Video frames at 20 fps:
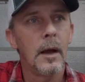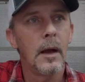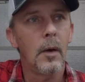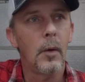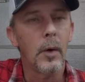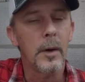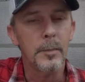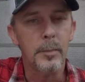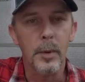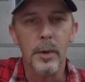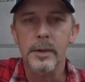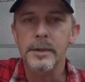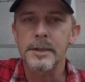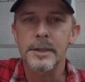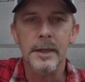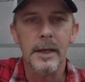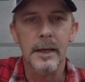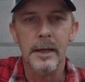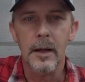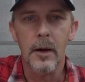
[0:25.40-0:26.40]
We
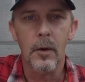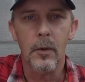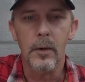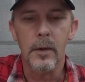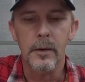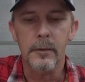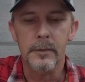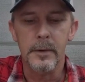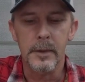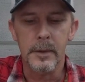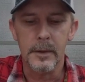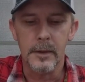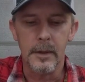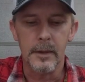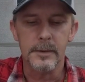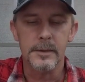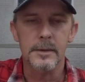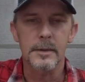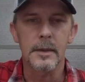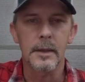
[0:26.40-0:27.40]
appreciate all of you
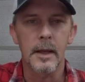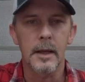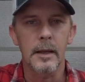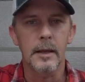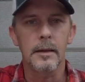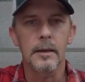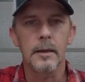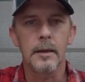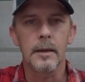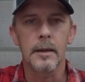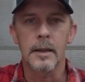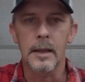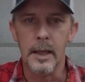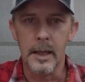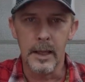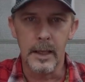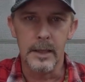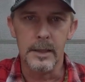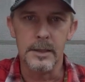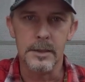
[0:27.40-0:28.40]

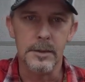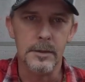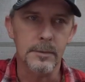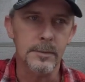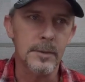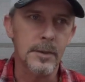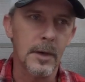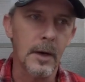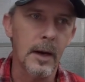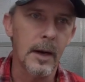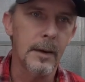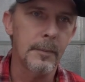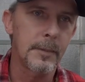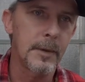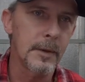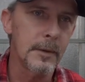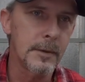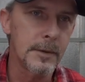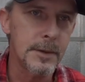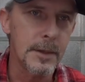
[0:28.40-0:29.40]
that has subscribed
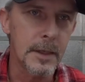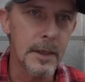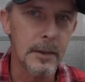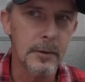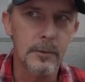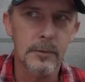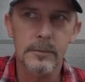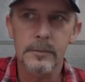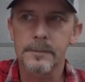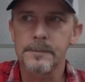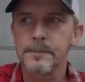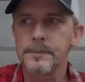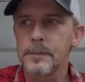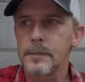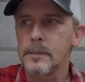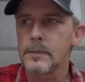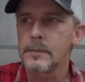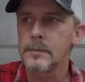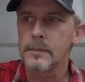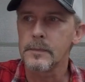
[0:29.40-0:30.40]
to the channel.
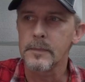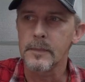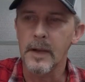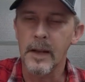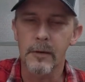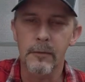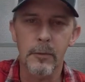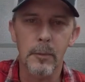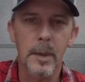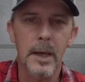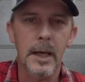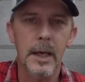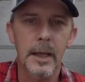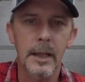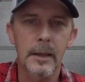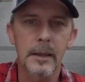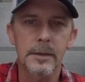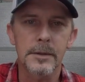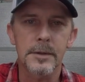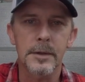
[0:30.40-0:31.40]
Everybody
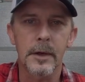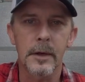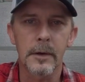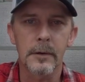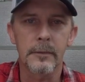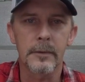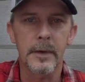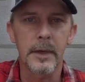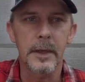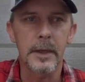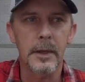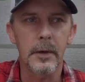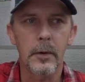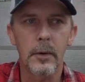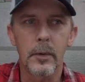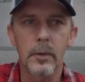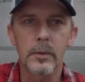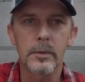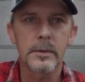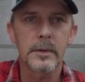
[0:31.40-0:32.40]
that shared
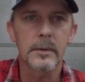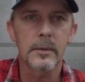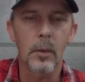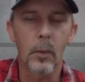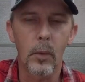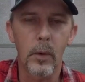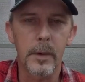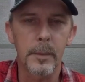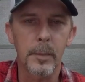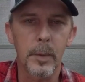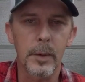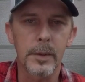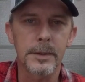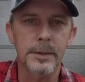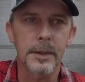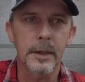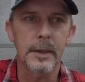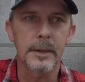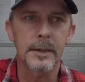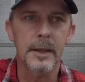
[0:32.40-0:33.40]
videos, we
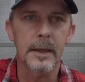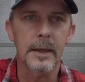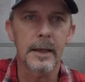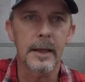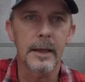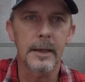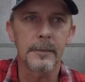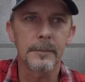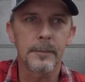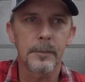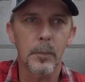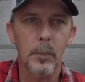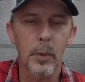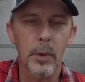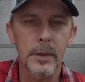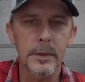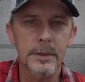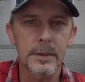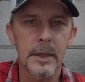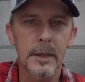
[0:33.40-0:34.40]
appreciate that.
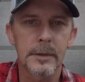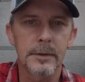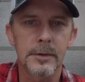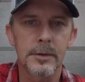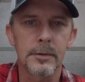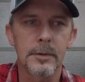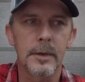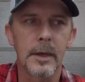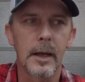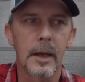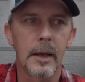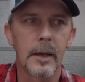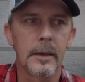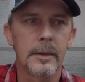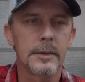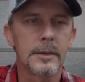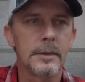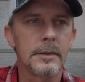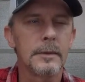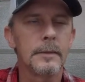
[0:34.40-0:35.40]
Appreciate you
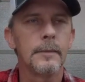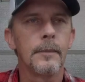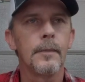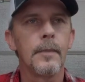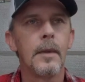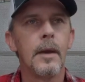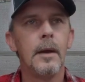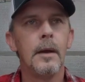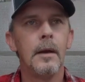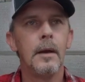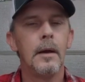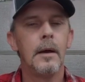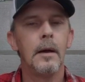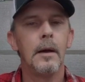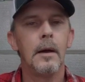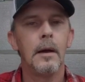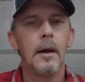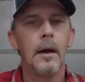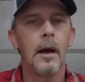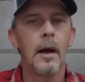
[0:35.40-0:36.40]
guys.
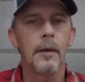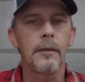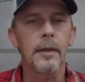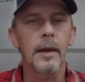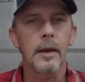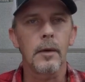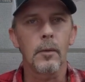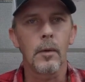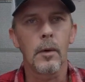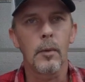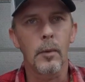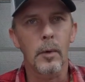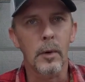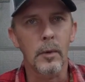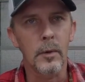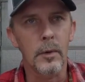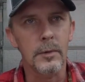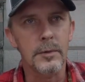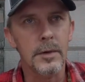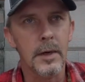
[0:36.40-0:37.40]
I think what we're
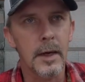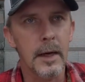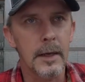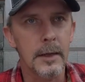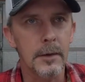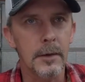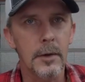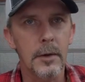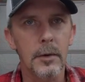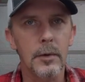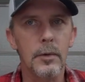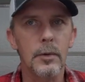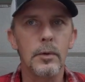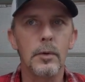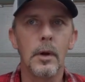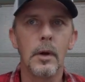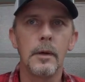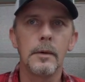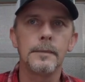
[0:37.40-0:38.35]
going to try to do,